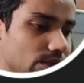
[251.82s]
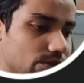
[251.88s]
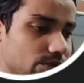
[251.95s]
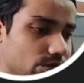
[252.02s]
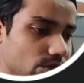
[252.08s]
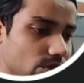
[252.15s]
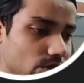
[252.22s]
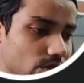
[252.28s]

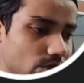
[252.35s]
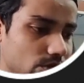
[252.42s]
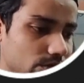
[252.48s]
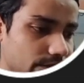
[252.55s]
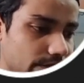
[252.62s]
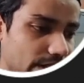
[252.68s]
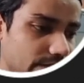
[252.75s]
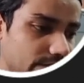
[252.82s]
So
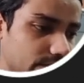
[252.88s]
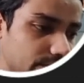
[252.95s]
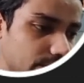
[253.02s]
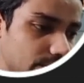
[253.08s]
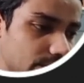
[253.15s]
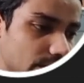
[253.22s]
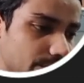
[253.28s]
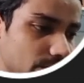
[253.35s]
the very
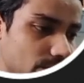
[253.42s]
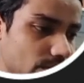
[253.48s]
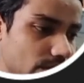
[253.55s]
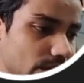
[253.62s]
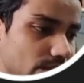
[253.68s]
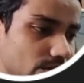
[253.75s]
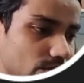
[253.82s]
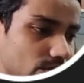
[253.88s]
first step, you
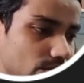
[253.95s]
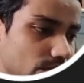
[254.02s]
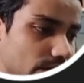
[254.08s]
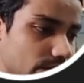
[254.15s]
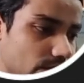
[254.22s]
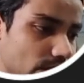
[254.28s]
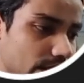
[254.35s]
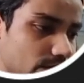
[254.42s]
need to
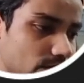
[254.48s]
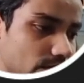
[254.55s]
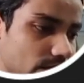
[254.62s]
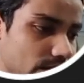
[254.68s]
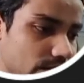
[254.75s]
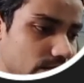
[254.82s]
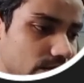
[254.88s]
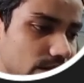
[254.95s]
define your
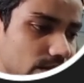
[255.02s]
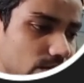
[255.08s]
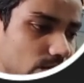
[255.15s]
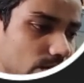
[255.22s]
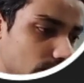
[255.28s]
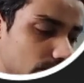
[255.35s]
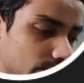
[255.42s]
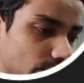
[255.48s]
dictionary
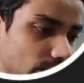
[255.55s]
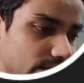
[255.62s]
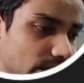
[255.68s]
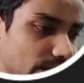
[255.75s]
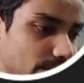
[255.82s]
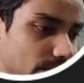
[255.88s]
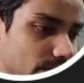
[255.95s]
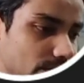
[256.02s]
over. For
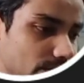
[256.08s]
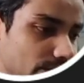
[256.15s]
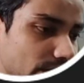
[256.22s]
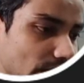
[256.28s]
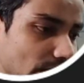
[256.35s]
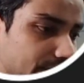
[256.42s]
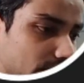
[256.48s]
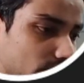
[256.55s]
example, we
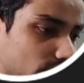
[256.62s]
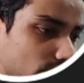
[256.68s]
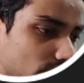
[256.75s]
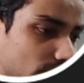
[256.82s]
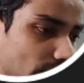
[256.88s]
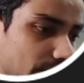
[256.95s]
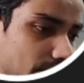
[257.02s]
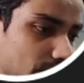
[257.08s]
have the user
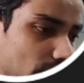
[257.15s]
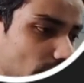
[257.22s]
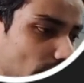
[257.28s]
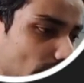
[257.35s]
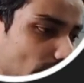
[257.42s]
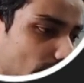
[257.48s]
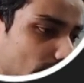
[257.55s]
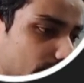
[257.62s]
type
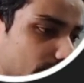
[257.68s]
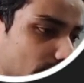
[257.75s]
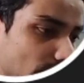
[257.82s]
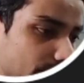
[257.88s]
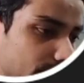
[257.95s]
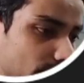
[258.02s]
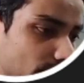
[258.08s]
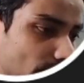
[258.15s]
key, and we
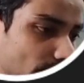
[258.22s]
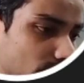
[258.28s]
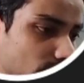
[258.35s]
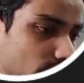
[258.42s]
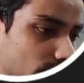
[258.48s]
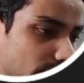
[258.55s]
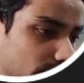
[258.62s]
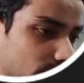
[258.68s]
have the value
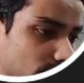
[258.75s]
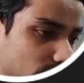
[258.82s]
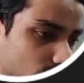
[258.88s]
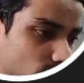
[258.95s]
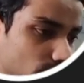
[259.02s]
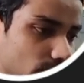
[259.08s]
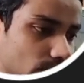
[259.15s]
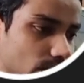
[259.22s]
is
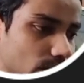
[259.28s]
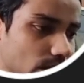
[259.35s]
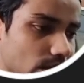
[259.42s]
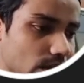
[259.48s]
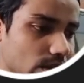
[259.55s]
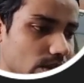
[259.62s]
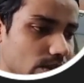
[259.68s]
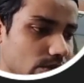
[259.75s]
customer.
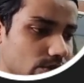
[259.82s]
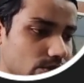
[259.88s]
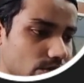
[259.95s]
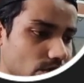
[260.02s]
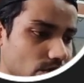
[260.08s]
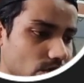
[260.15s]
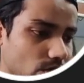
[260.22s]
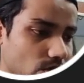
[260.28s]

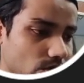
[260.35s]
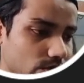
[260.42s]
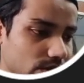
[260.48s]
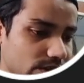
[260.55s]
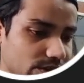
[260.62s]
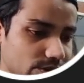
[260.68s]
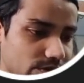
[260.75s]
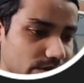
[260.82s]
So
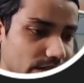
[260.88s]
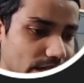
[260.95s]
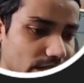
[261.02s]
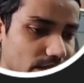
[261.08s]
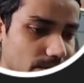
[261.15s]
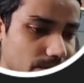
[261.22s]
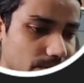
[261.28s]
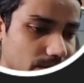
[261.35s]
this user type